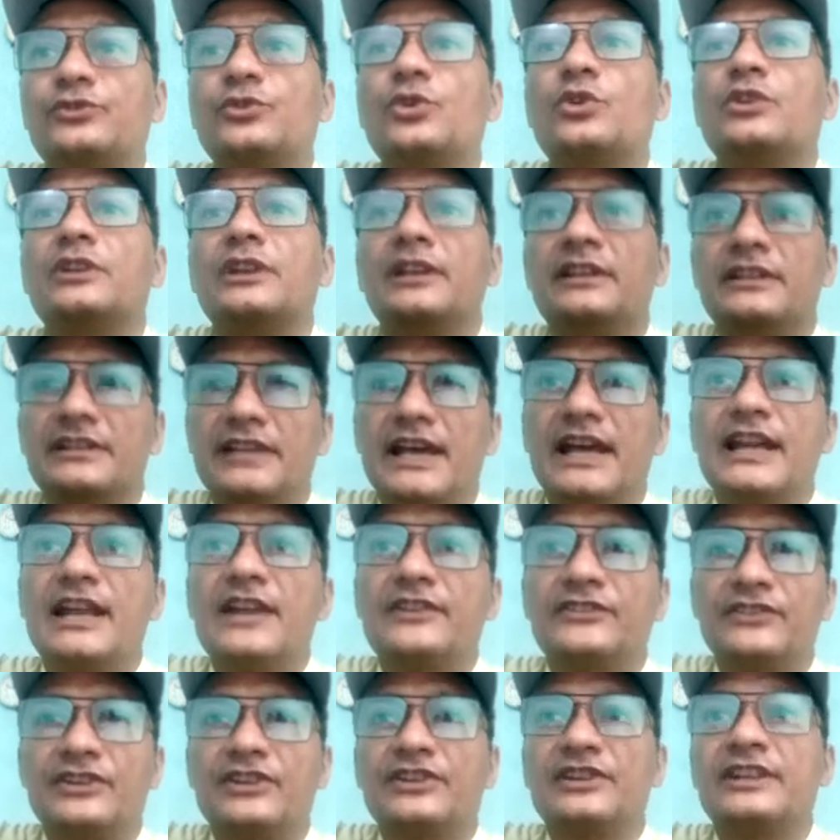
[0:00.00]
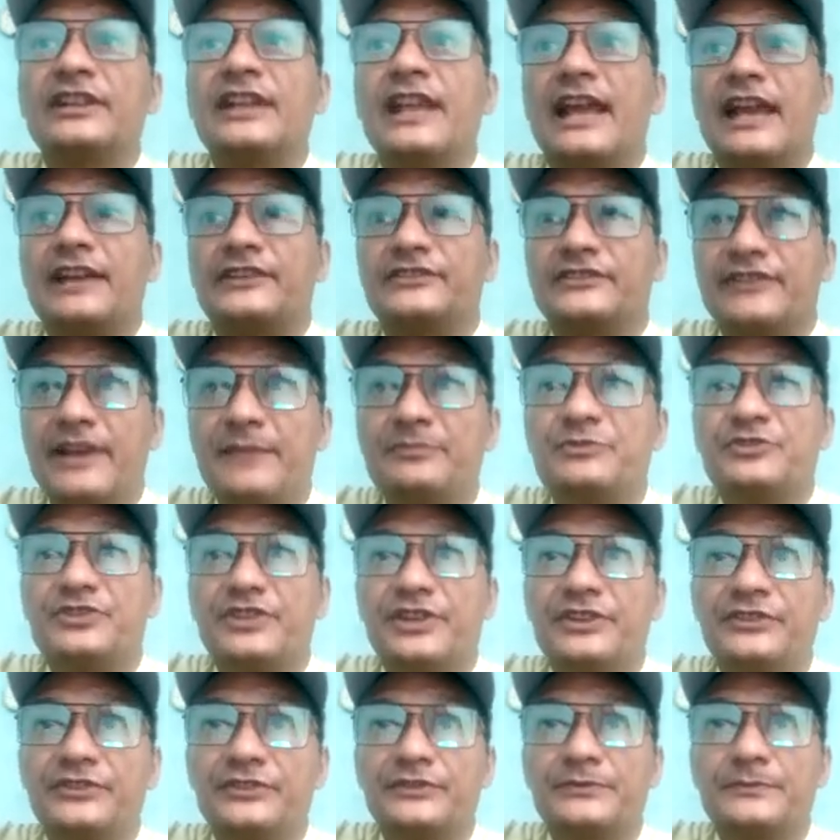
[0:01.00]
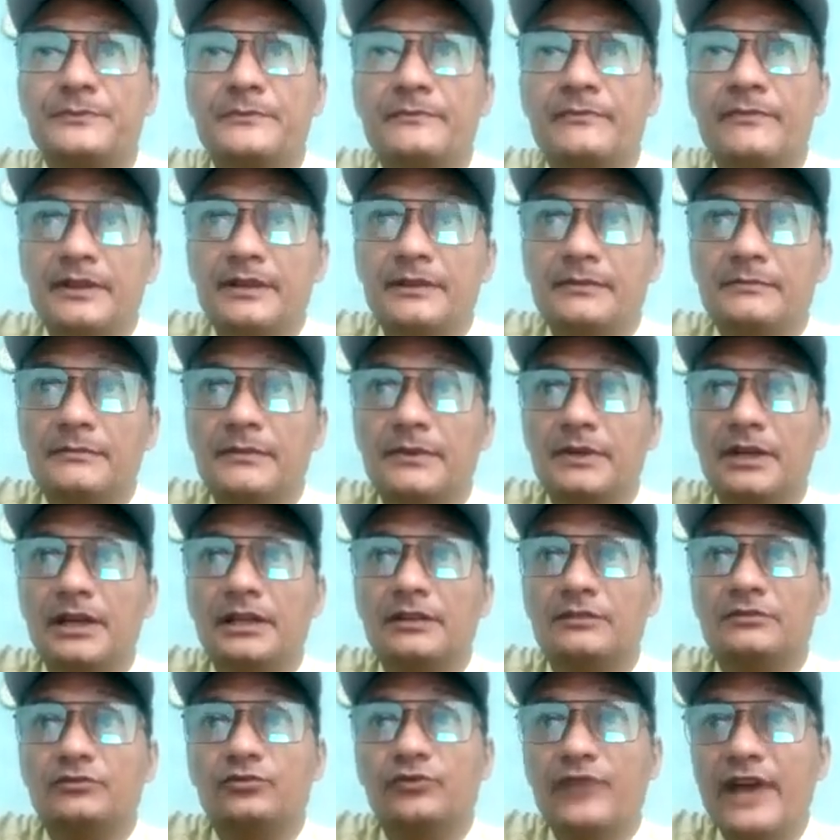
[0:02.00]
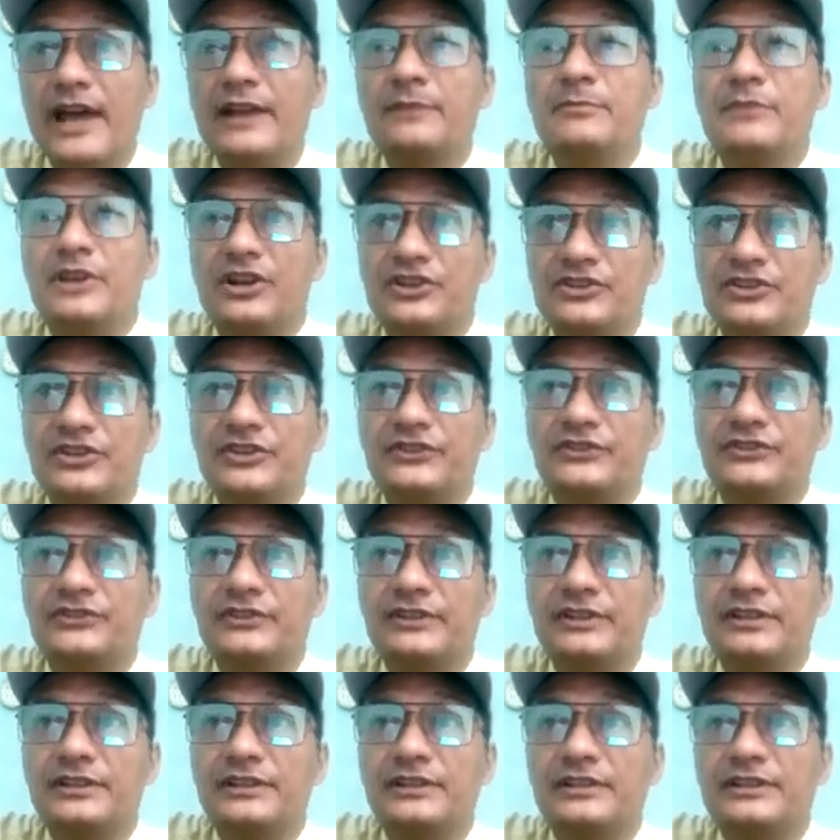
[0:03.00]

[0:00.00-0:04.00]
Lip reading: so there are certain exceptions where mergers